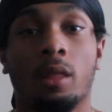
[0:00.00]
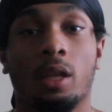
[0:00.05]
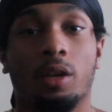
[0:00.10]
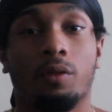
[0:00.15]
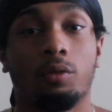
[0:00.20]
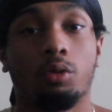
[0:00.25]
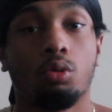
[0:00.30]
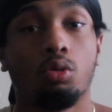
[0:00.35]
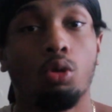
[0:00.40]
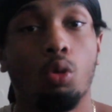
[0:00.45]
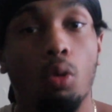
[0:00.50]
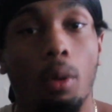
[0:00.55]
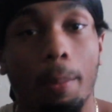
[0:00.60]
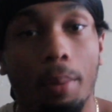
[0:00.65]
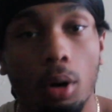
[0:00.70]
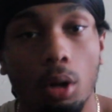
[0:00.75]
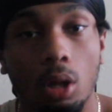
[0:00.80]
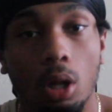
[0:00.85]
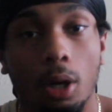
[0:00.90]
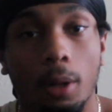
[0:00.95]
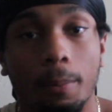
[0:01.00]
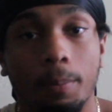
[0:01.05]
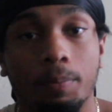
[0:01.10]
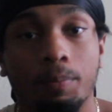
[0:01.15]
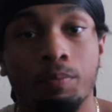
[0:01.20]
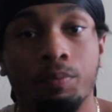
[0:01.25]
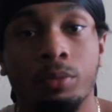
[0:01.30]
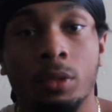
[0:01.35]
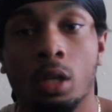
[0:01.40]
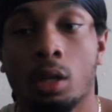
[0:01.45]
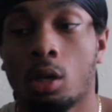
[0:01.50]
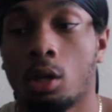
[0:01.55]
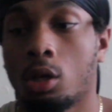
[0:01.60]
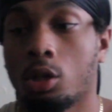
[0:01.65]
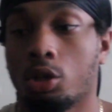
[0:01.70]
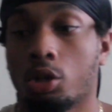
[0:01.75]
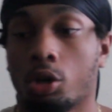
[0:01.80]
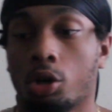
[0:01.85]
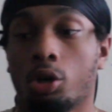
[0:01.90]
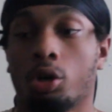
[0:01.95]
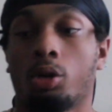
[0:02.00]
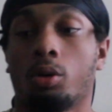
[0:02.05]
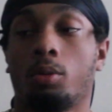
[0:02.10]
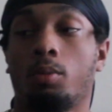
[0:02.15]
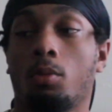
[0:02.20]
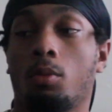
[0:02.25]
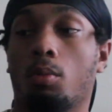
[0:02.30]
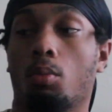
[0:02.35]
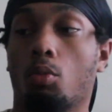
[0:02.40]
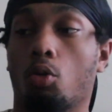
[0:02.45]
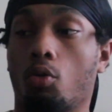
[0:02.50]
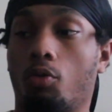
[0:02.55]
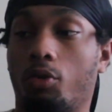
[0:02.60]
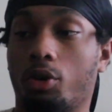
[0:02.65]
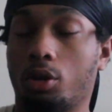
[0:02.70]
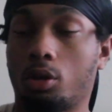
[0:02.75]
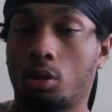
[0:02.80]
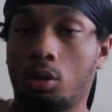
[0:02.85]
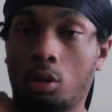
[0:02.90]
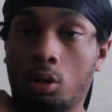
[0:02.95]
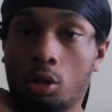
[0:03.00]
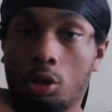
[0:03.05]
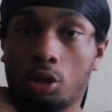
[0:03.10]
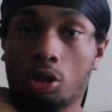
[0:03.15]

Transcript: If you do a pull-up, you're moving